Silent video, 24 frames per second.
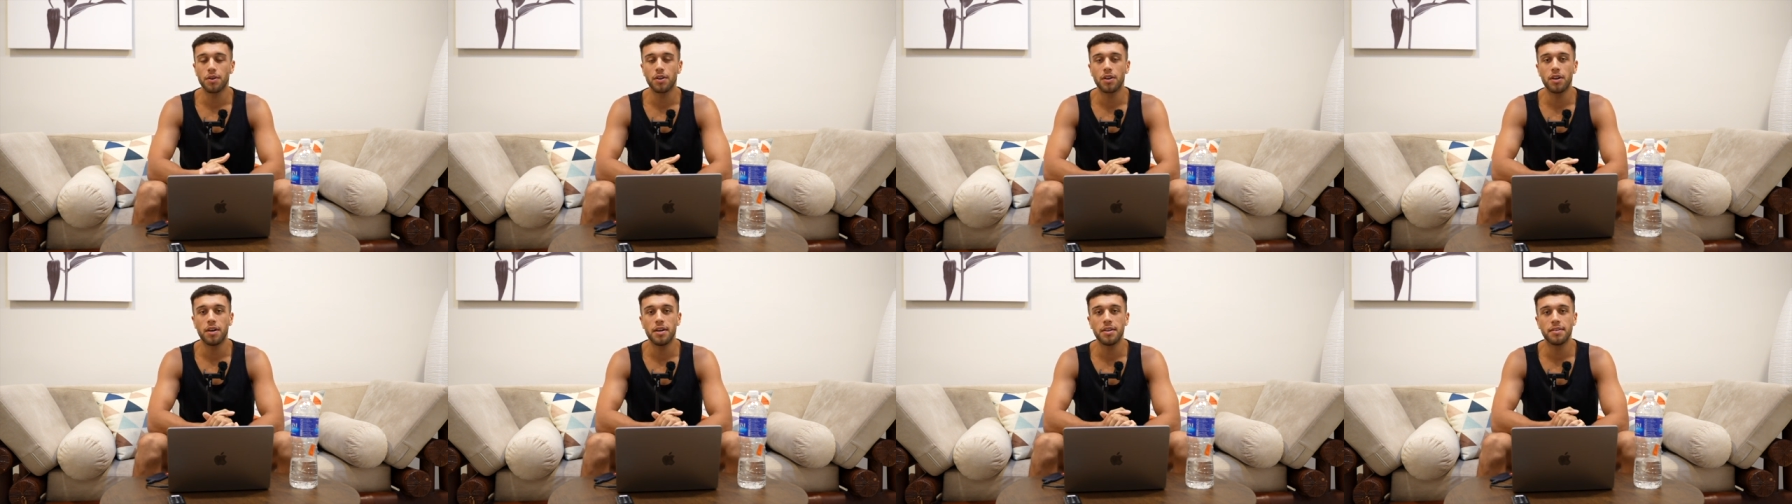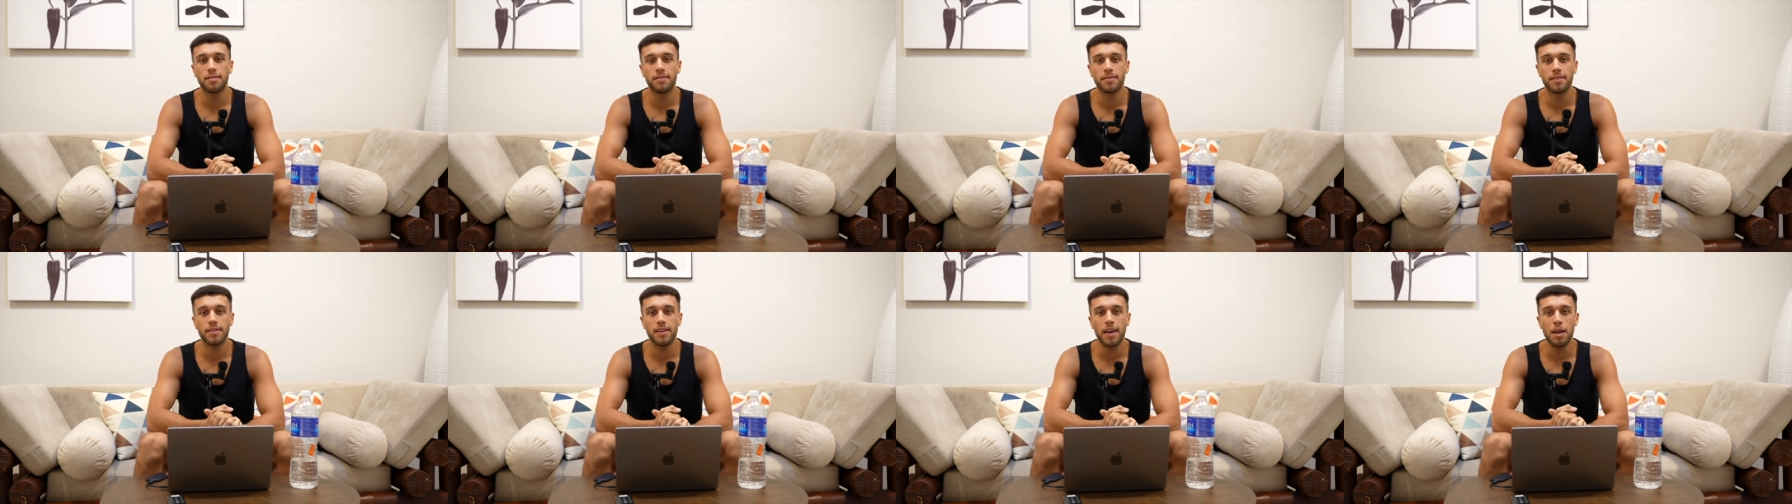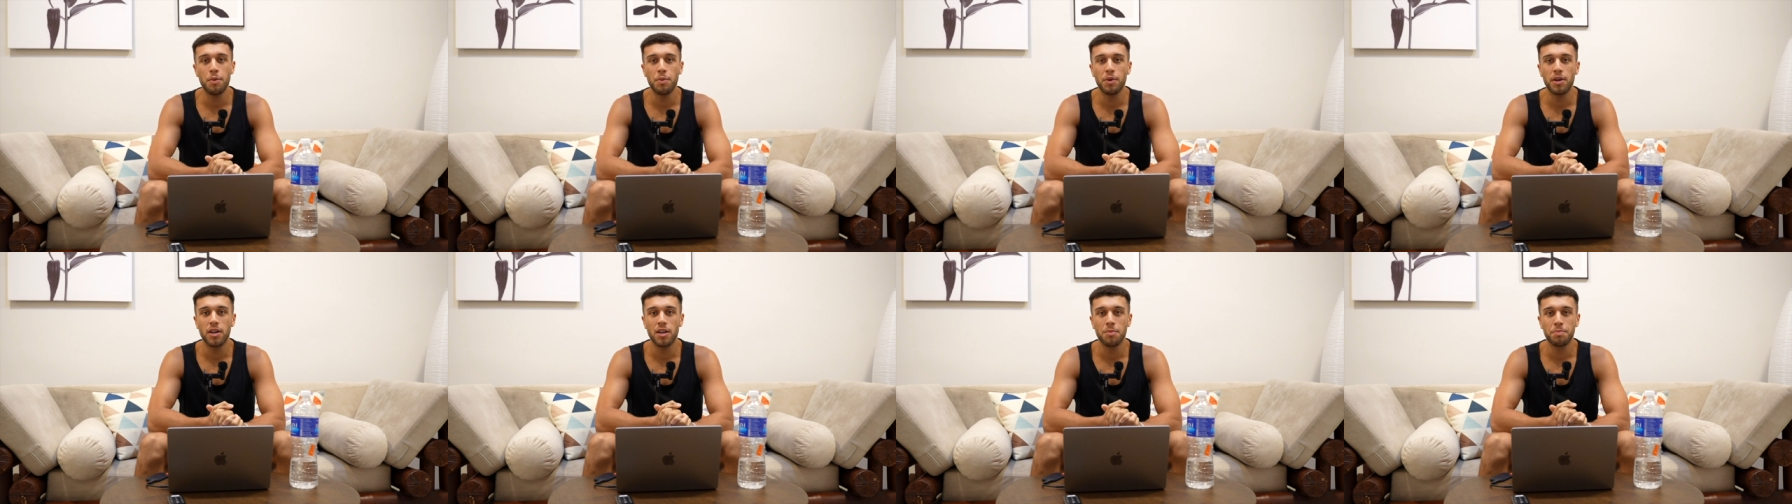guys, today
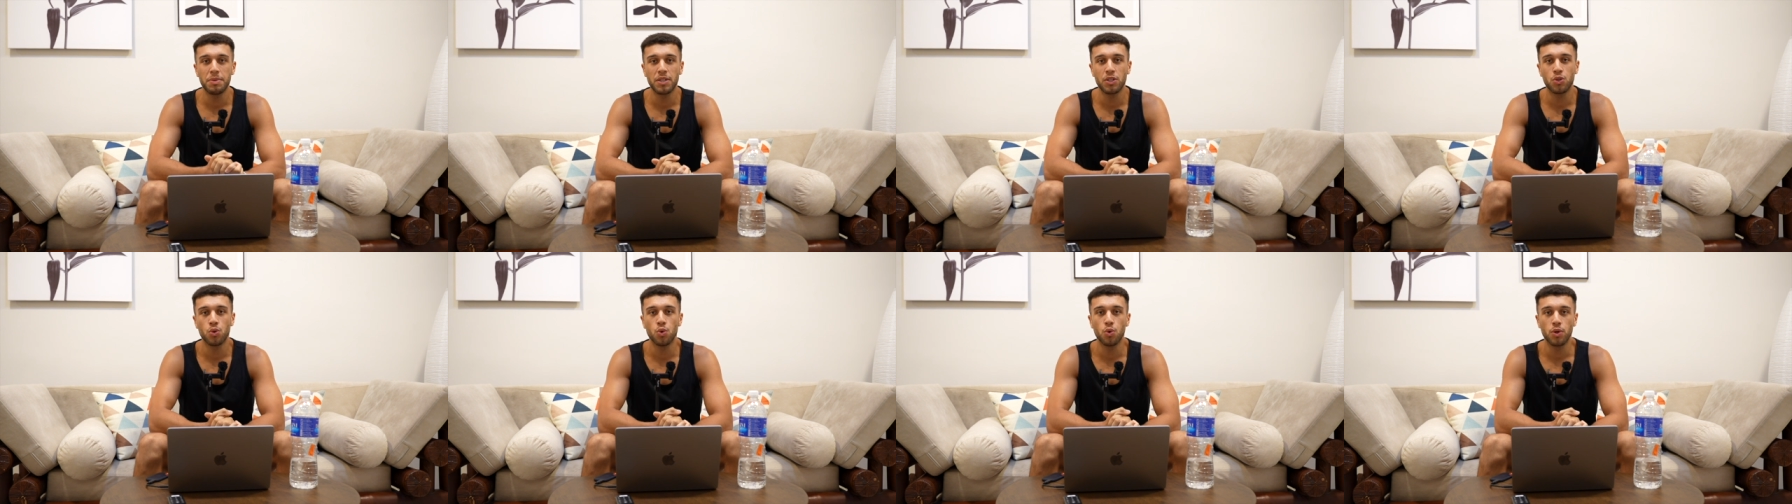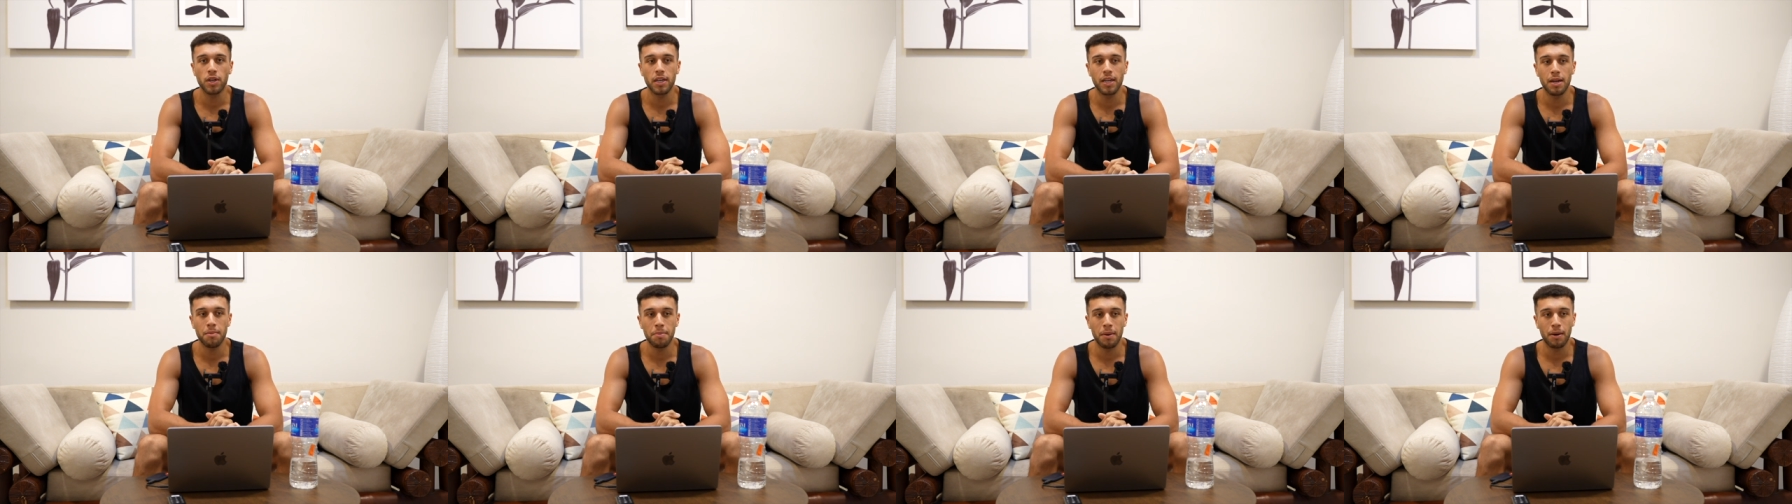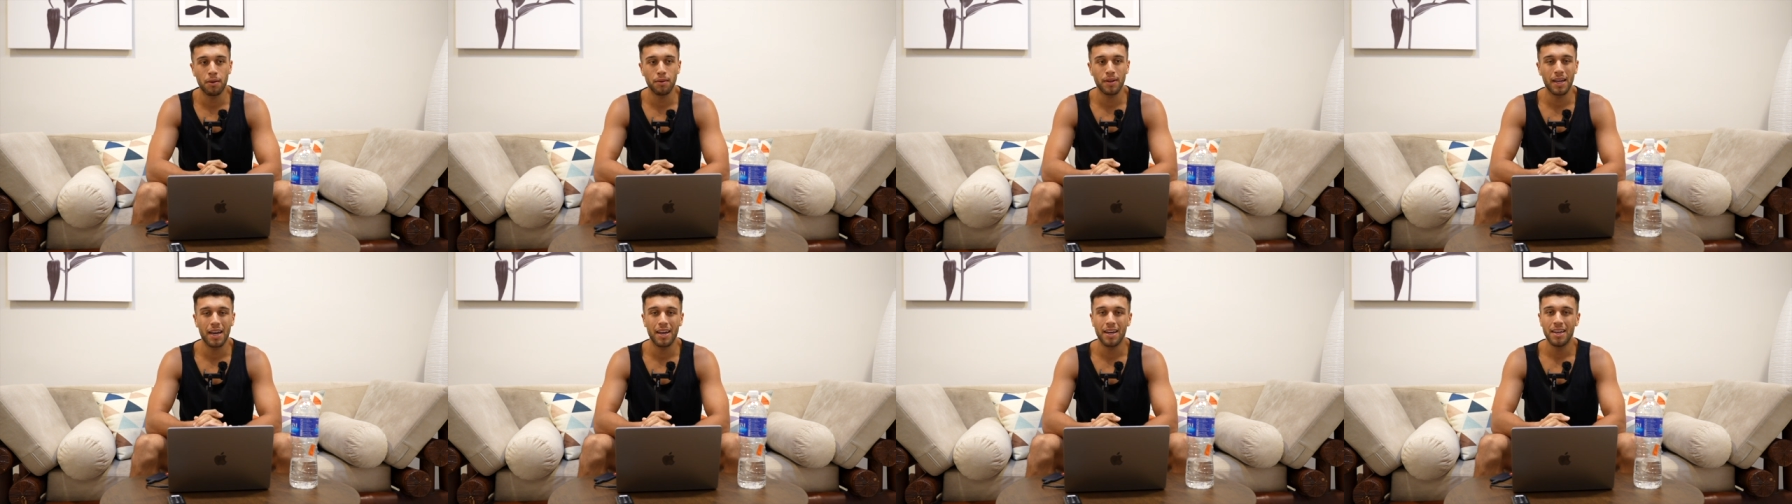we're going to be talking
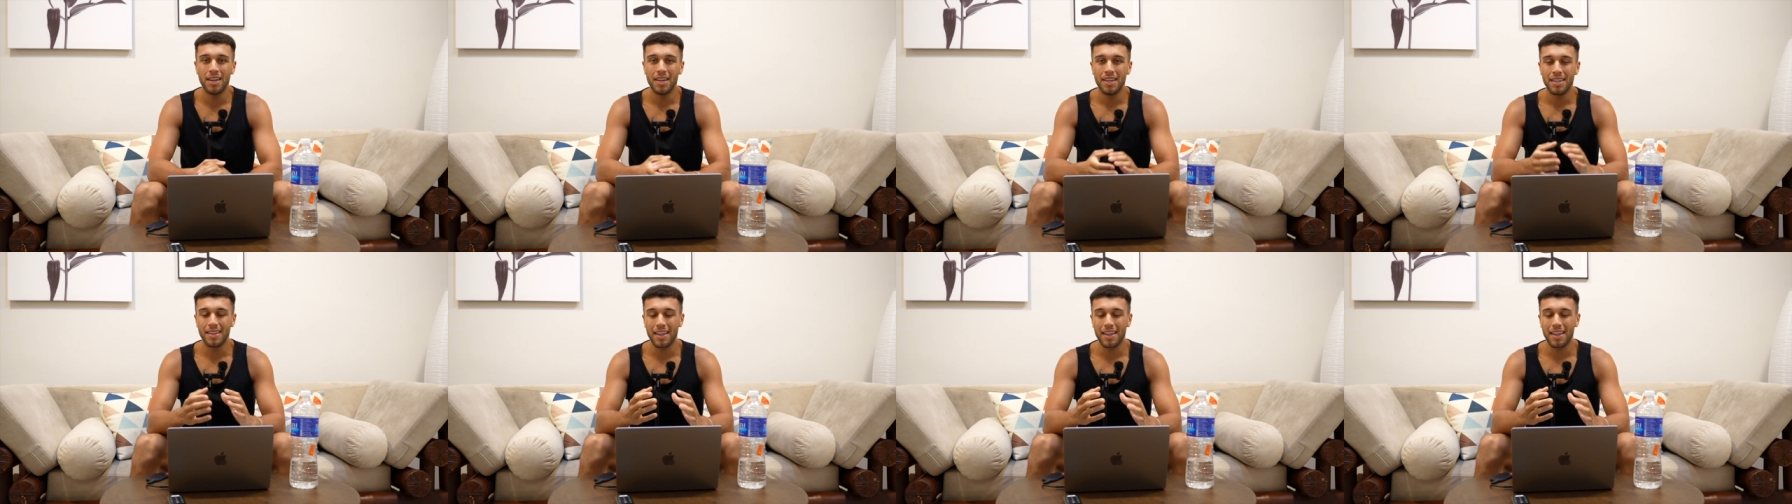about that,